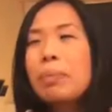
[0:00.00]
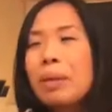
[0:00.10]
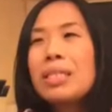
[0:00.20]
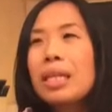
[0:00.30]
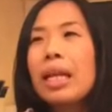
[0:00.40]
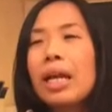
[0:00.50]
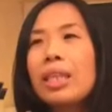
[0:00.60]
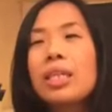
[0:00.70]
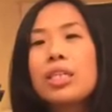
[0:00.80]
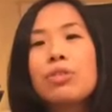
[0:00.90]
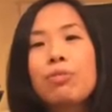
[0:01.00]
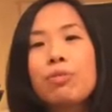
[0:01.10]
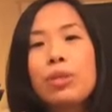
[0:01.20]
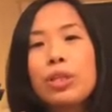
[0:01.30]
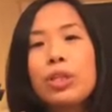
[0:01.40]
Basically, I think
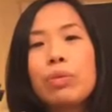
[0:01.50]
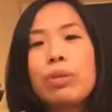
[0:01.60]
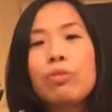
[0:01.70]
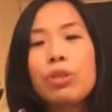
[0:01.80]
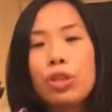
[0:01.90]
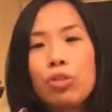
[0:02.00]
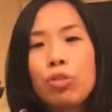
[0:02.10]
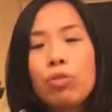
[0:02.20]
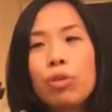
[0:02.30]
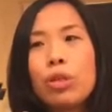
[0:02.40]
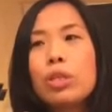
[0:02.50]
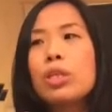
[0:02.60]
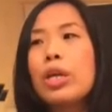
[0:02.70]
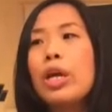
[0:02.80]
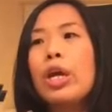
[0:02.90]
this shoe is for neutral runners
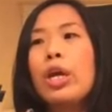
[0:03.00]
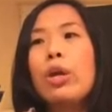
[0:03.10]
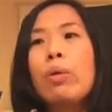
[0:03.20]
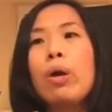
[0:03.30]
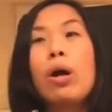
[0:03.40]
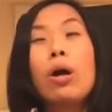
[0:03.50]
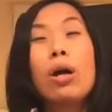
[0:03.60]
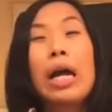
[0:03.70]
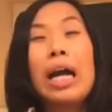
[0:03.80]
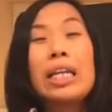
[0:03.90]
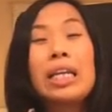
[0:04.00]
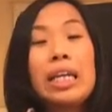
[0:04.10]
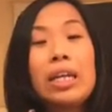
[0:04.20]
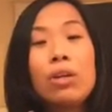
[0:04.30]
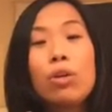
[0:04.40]
who are kind of
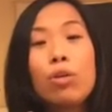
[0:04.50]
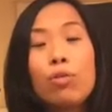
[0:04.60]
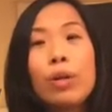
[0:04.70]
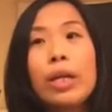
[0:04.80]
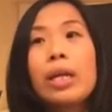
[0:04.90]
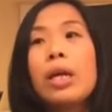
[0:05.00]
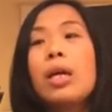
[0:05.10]
keen on covering